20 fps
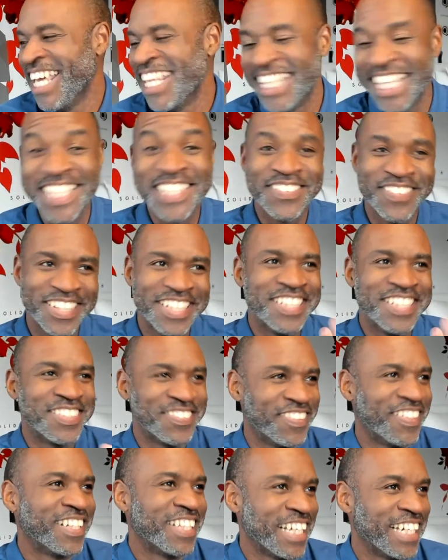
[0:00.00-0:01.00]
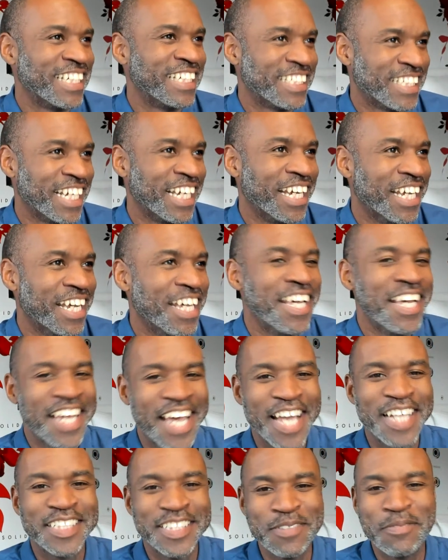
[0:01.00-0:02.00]
That's a very introverted thing to say.
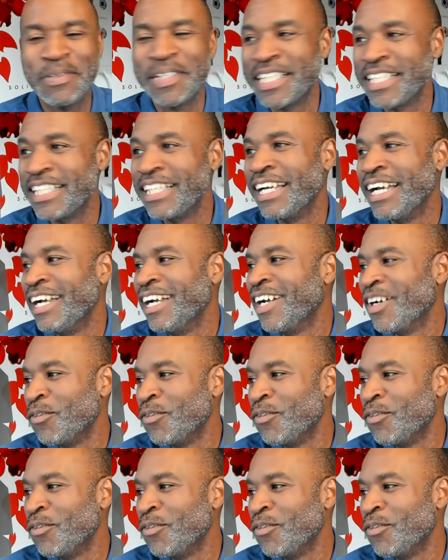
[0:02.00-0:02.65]
Actually putting